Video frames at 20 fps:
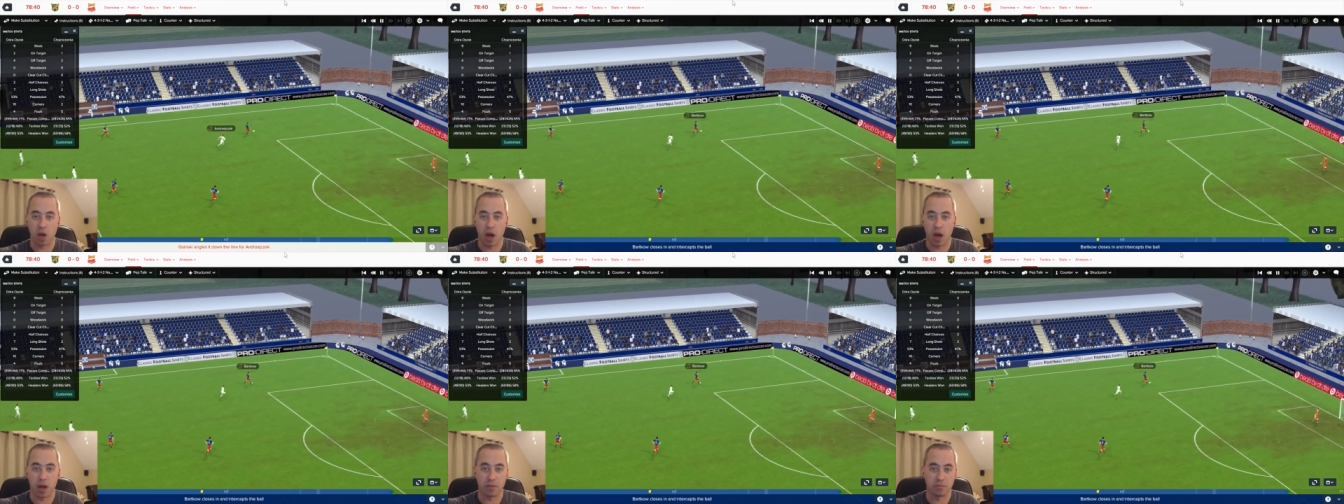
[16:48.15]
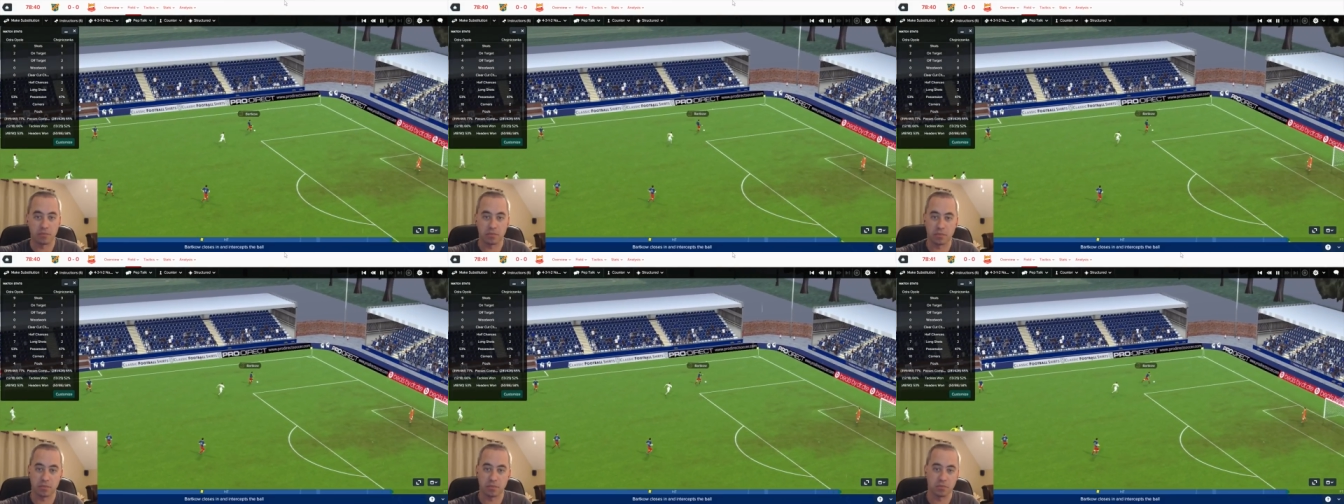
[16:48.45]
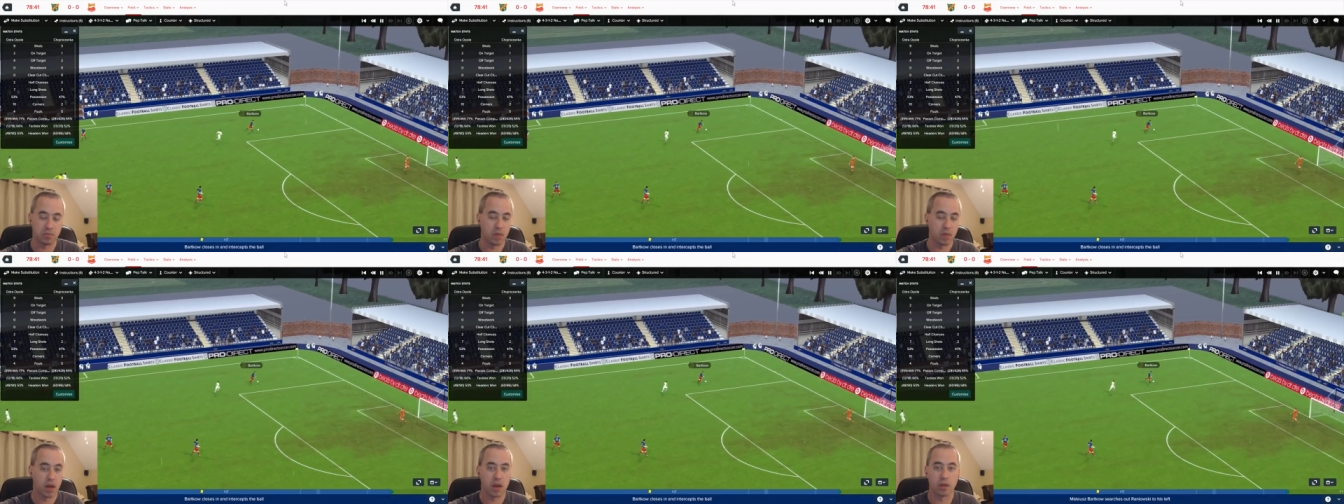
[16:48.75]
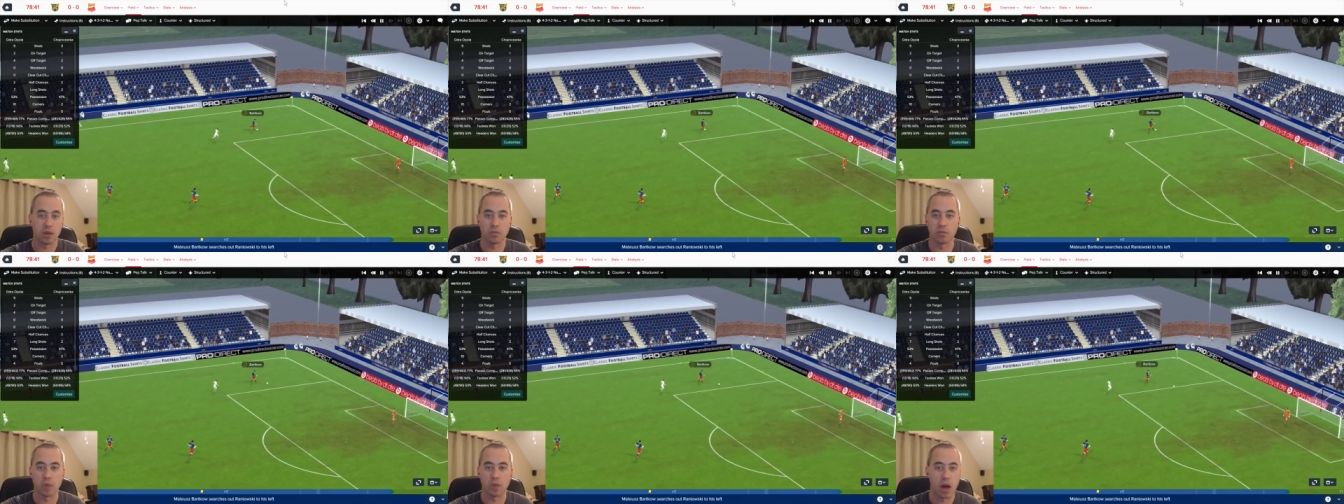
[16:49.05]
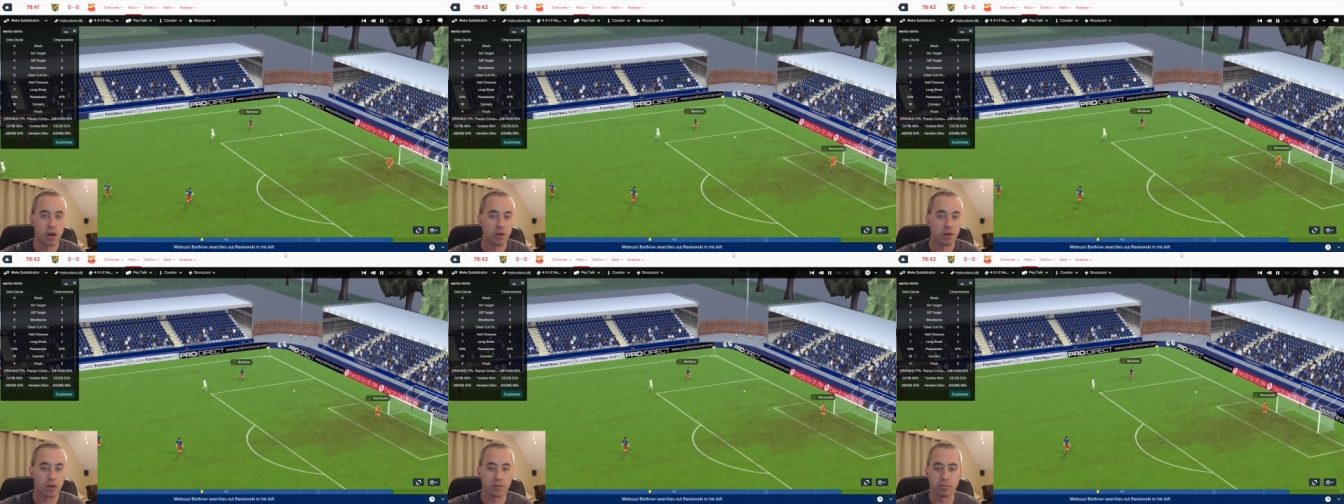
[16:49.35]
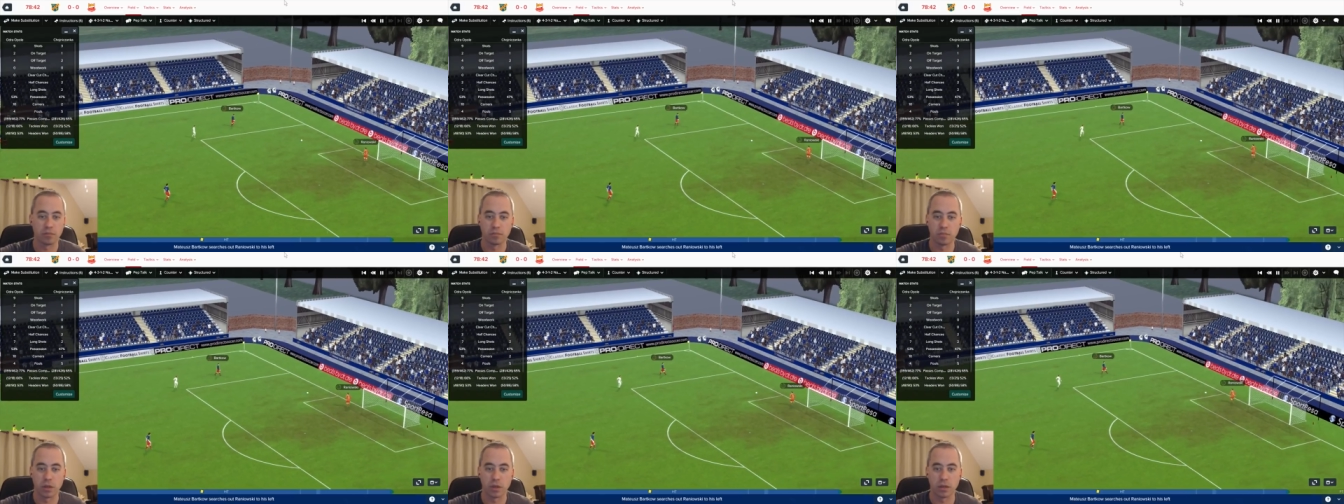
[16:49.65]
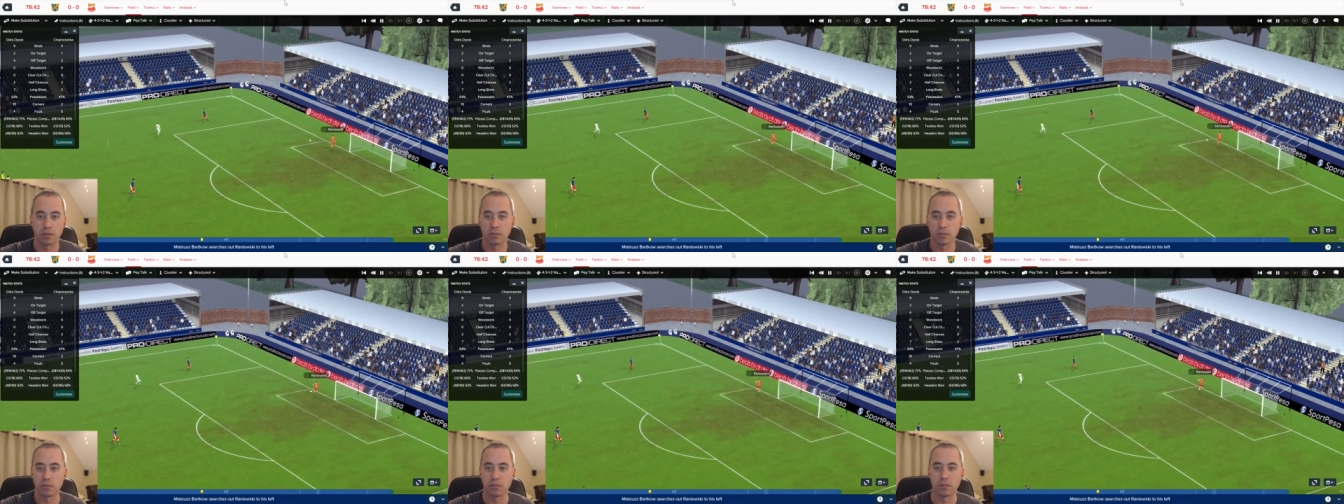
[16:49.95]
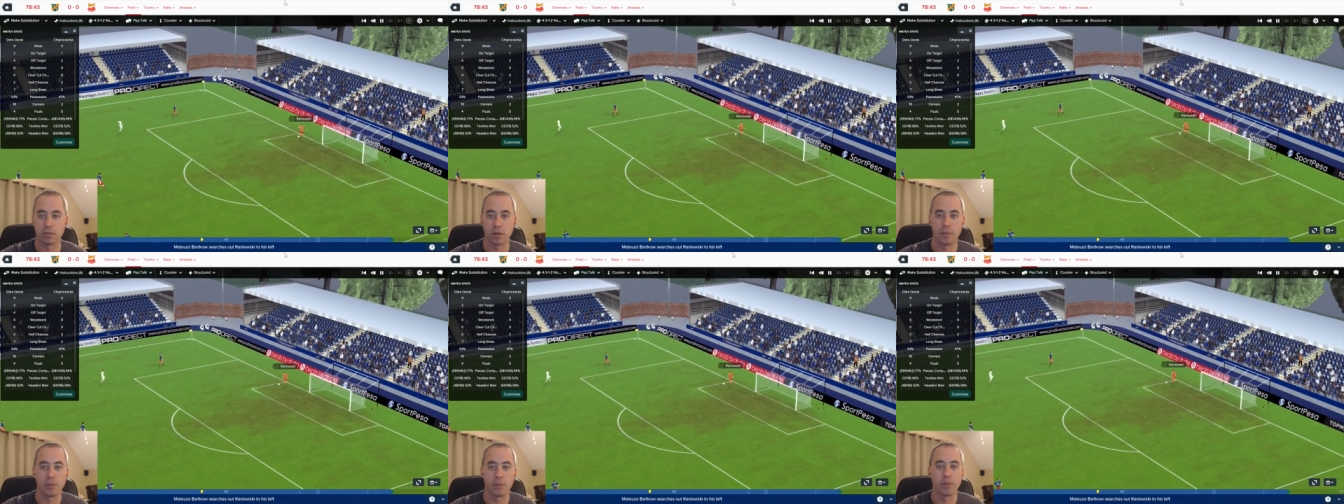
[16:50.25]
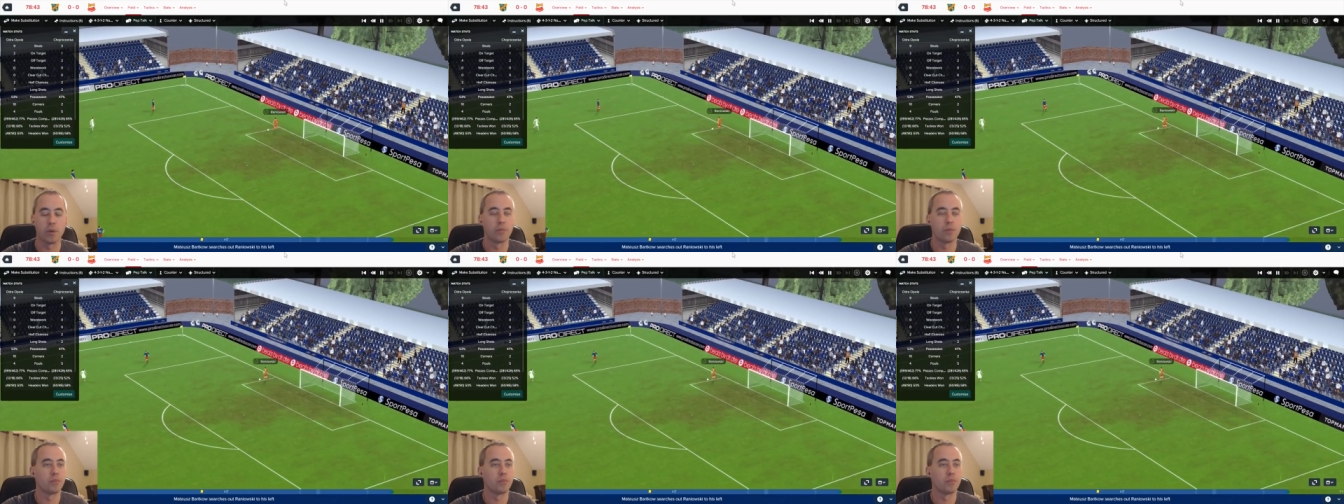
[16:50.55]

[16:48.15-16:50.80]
I, I, I don't even, what? I mean, what,